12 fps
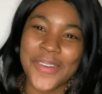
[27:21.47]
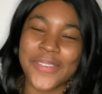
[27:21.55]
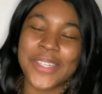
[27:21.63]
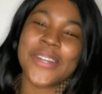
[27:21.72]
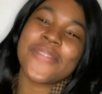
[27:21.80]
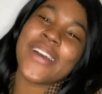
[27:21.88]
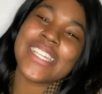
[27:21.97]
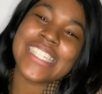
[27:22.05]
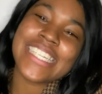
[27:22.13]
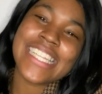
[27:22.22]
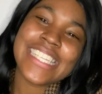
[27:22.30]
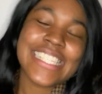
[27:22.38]
where you're
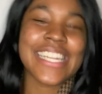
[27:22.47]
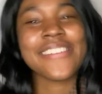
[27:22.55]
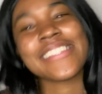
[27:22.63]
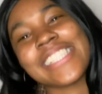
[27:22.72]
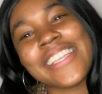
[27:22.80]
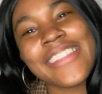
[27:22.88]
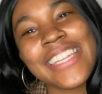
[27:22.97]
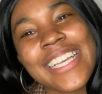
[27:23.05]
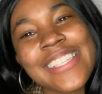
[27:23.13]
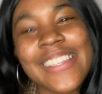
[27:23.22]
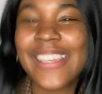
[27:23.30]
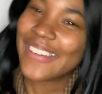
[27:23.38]
watching this, and I'll see you in the
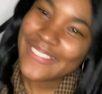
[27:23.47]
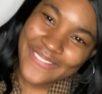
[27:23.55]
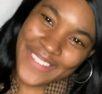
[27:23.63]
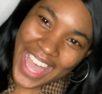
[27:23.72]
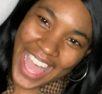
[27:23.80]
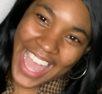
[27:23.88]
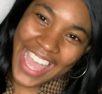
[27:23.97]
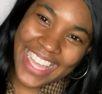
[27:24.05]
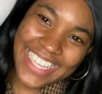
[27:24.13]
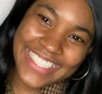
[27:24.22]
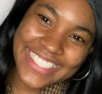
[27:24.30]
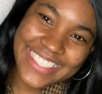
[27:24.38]
next one. Bye!